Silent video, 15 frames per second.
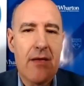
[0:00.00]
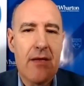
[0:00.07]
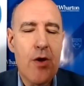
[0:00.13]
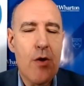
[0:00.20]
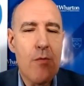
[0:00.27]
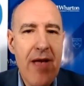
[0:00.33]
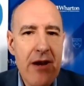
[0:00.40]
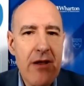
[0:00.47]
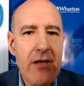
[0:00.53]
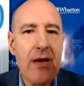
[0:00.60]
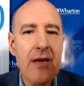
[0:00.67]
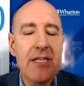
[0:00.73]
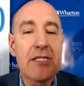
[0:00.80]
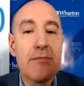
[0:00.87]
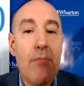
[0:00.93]

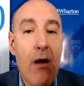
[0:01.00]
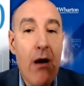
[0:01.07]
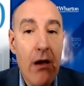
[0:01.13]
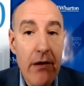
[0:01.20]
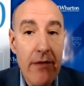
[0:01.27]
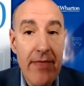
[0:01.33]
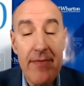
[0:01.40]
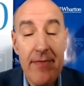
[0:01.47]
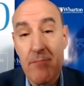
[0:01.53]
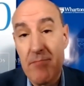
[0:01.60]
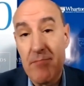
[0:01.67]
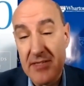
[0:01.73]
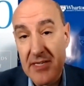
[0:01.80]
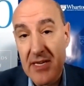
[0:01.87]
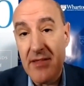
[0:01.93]
numerically smaller than the
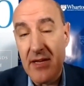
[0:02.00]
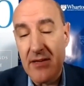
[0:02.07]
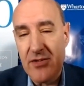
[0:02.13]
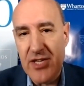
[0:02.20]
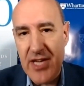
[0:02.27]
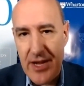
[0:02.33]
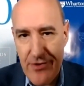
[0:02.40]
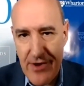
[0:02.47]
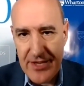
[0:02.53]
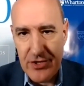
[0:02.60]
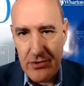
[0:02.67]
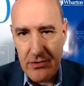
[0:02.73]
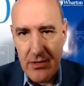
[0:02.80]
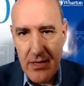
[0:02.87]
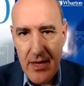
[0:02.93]
preceding
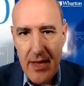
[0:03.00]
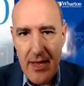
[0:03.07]
generation.